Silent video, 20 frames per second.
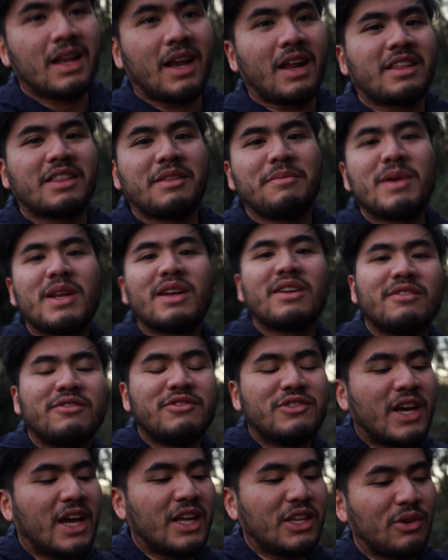like the middle of
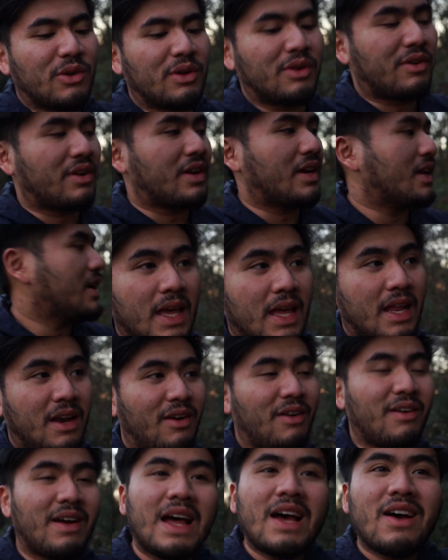January and
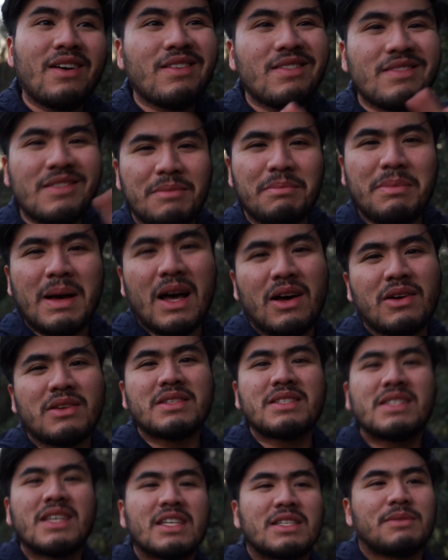around about
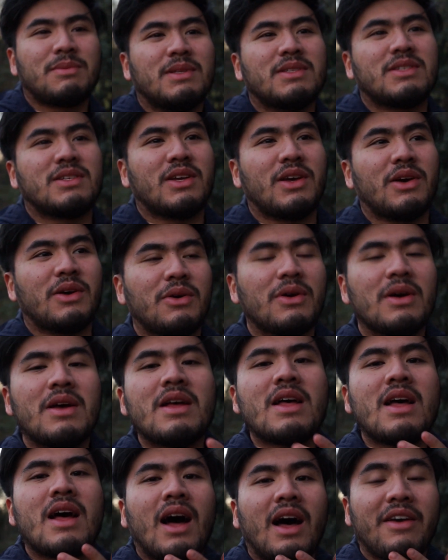six months ago
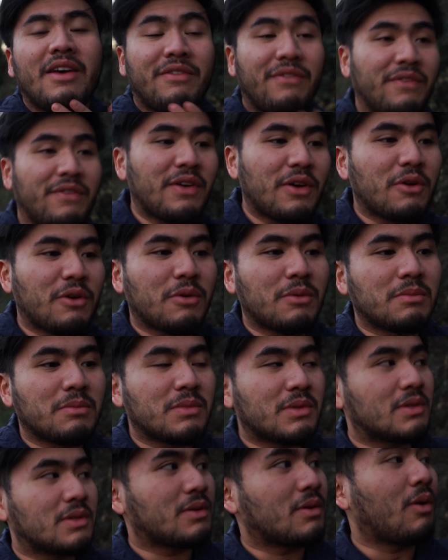I
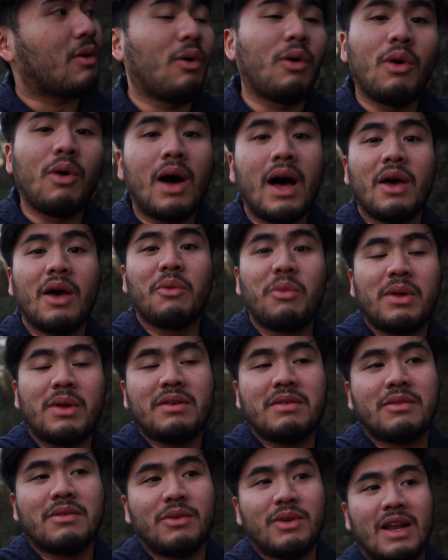filmed or I
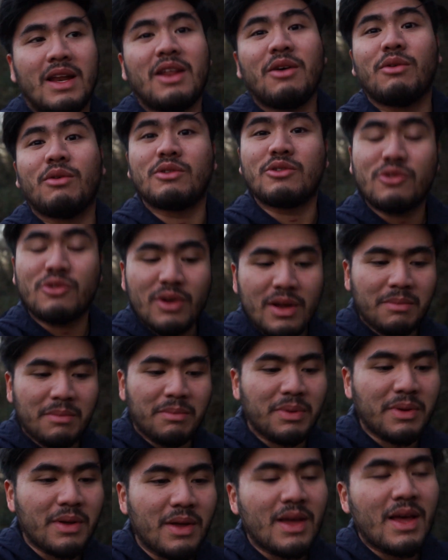went on a little trip
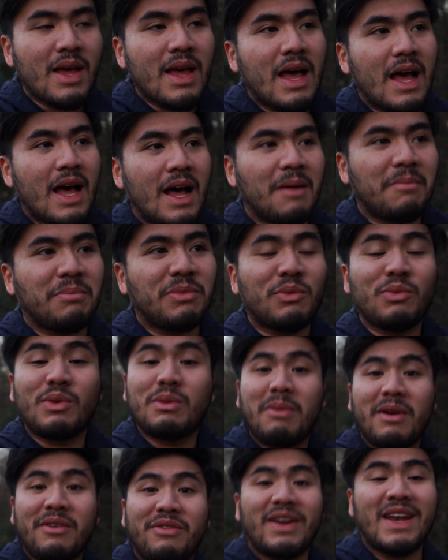um, with
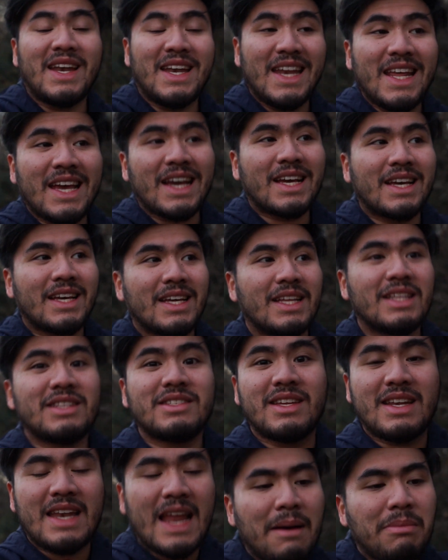my friend Nic
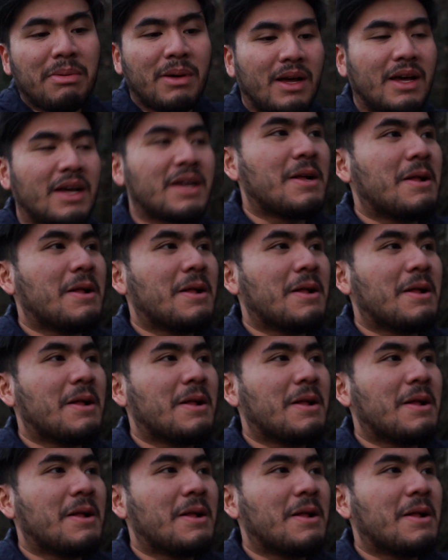to Napa